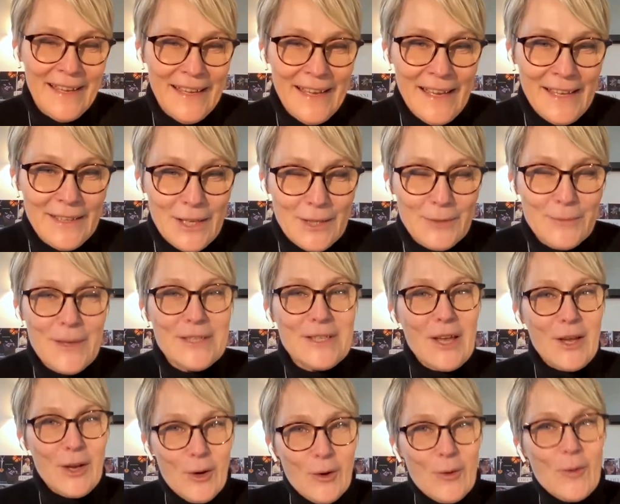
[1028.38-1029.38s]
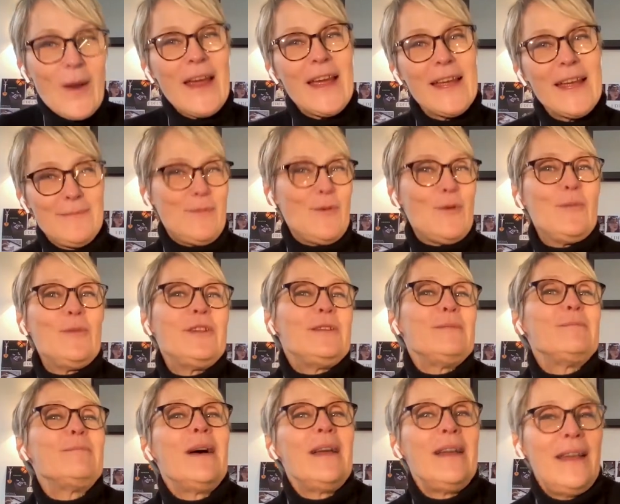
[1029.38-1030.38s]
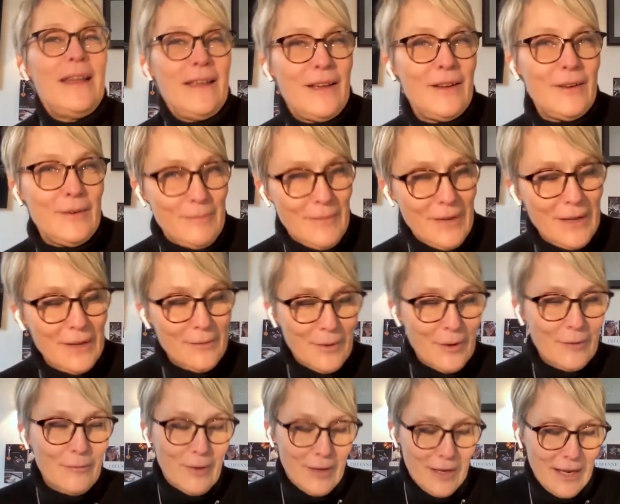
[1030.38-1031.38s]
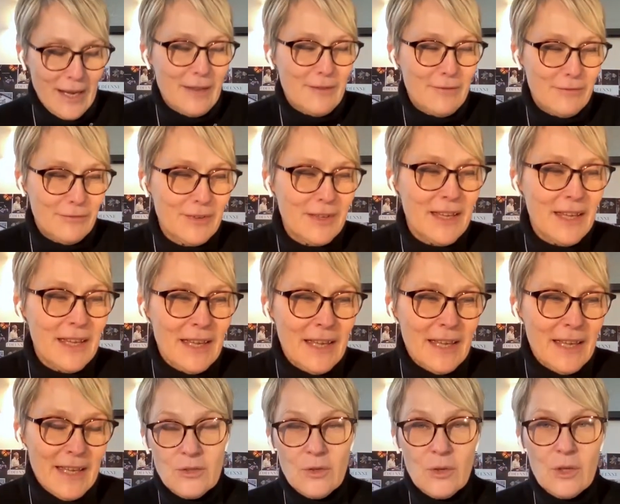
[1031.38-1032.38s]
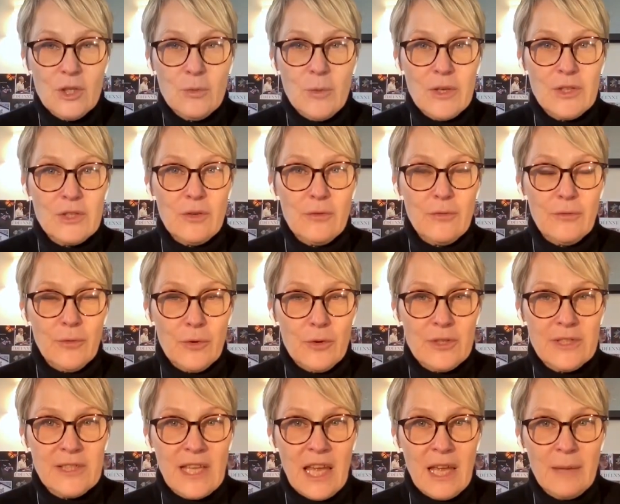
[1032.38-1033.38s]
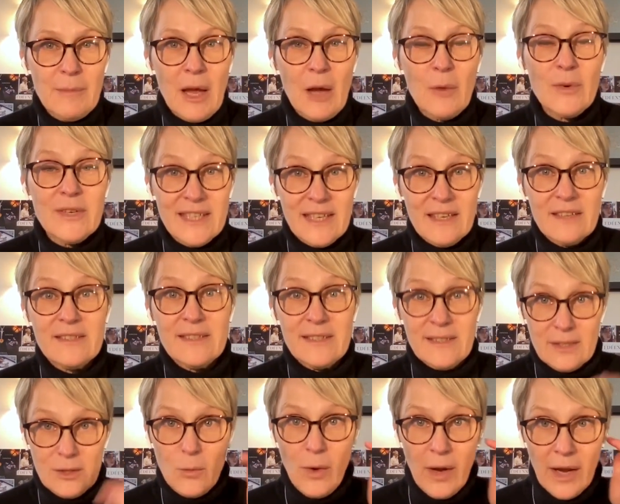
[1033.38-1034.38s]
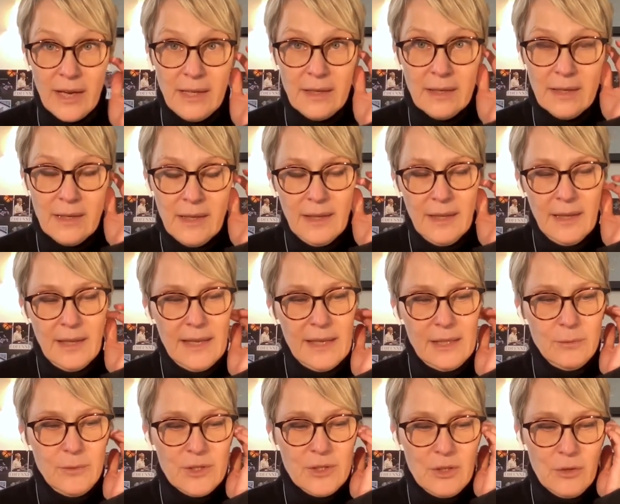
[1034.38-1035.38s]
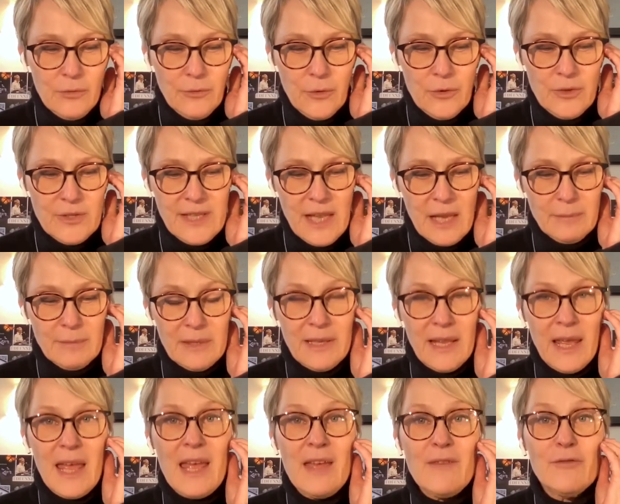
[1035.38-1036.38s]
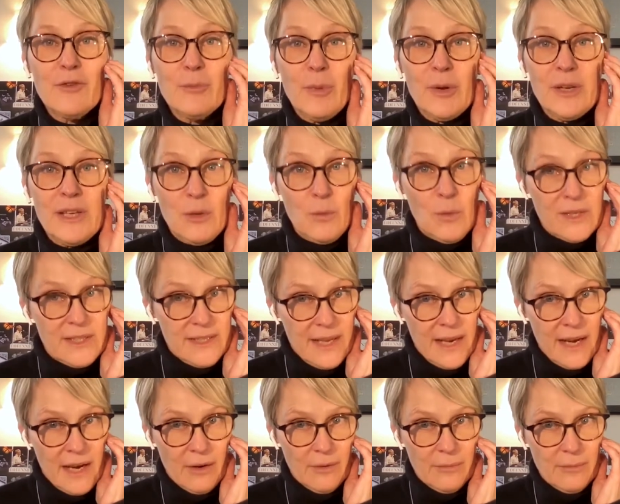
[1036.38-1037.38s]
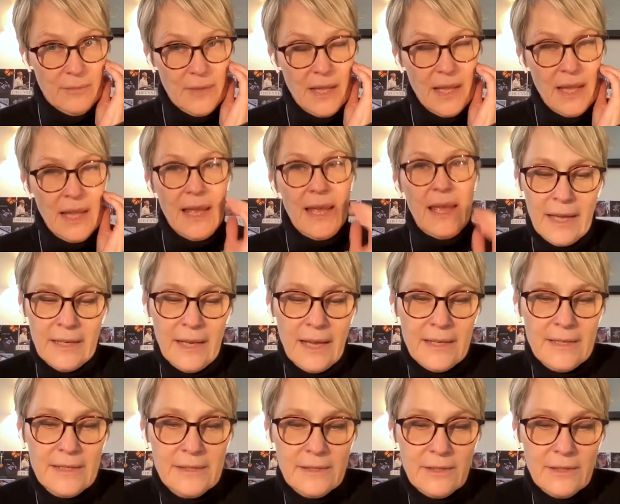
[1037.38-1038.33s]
That was a great moment in my life. So it was the first time I was here since a while. It was the first time that everybody was there, and I